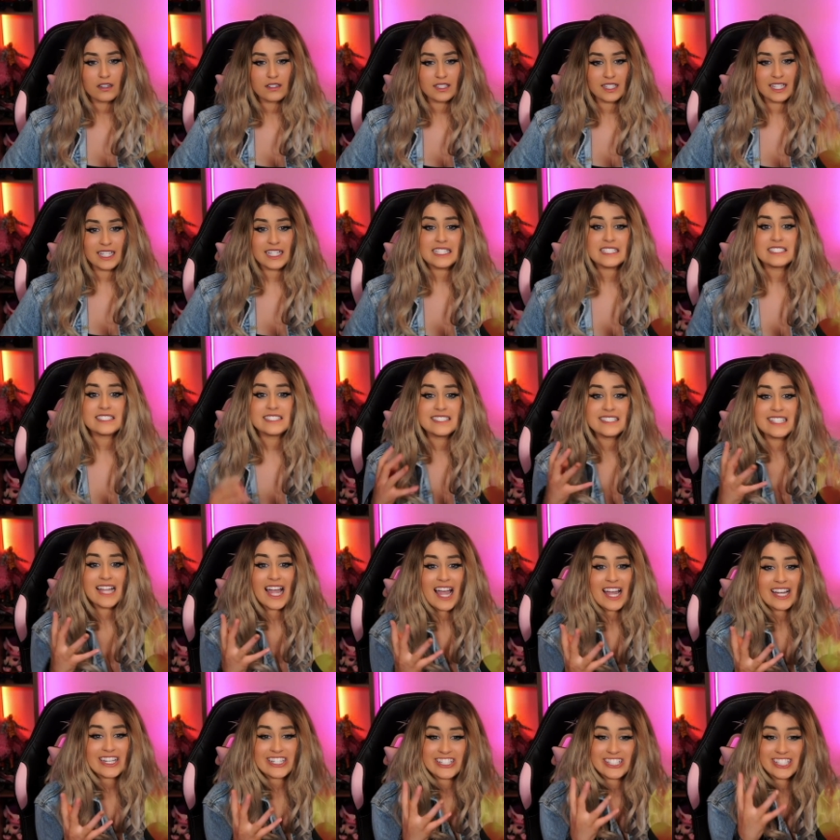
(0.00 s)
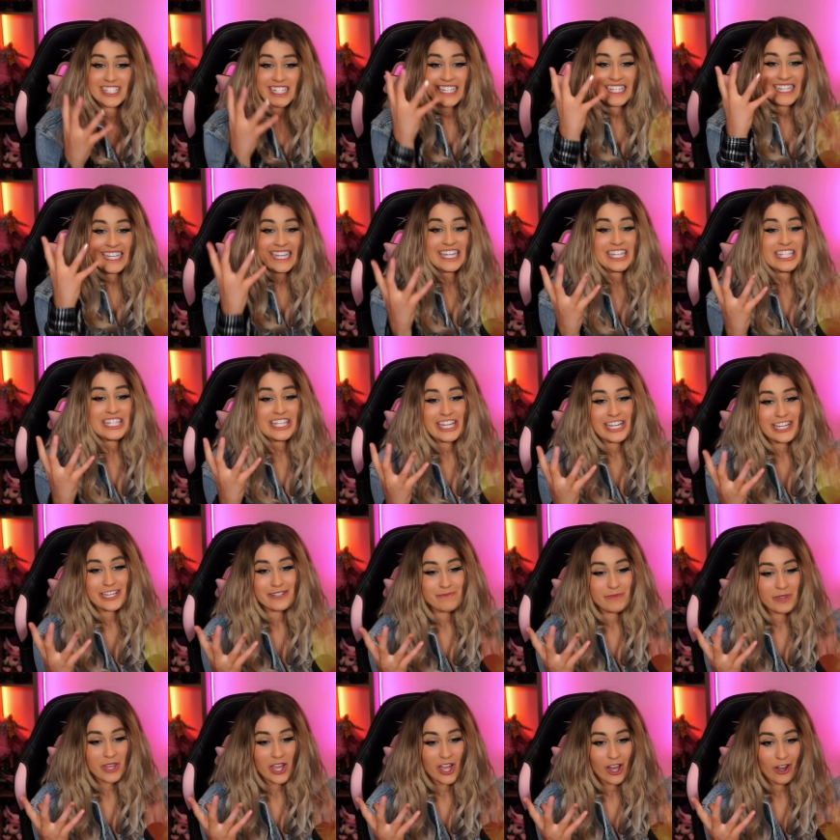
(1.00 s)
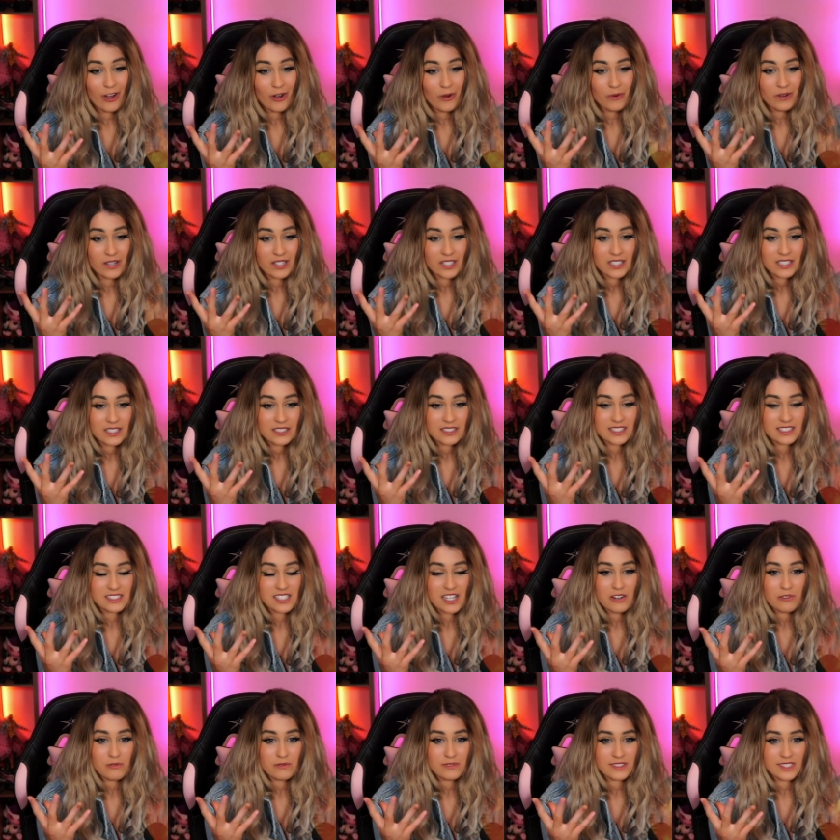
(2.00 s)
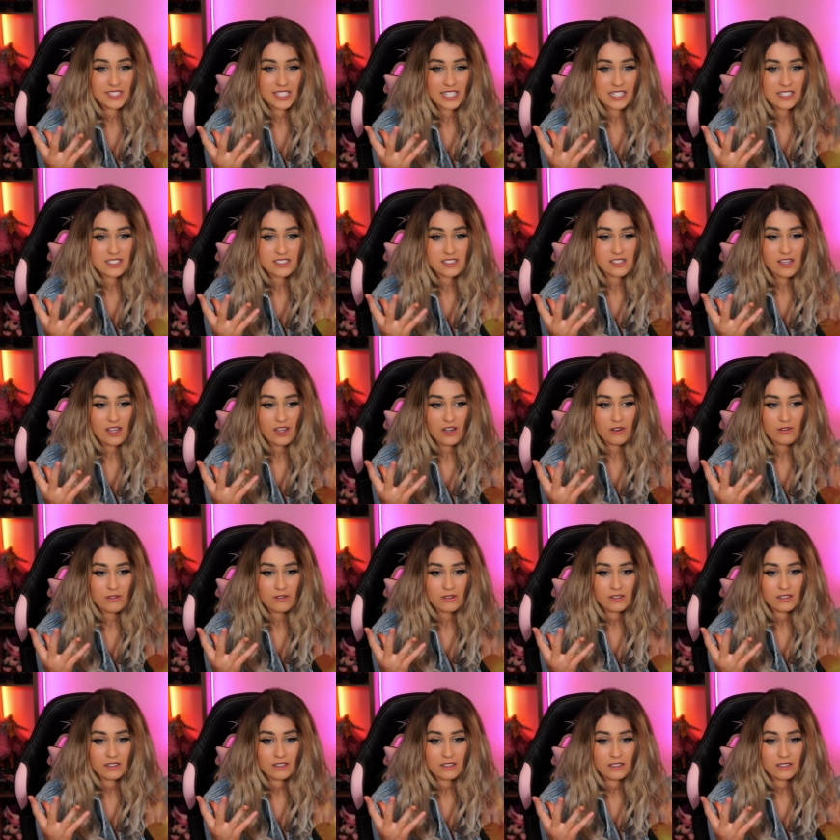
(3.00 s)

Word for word: He's not gonna kill him, though! At least I don't think so.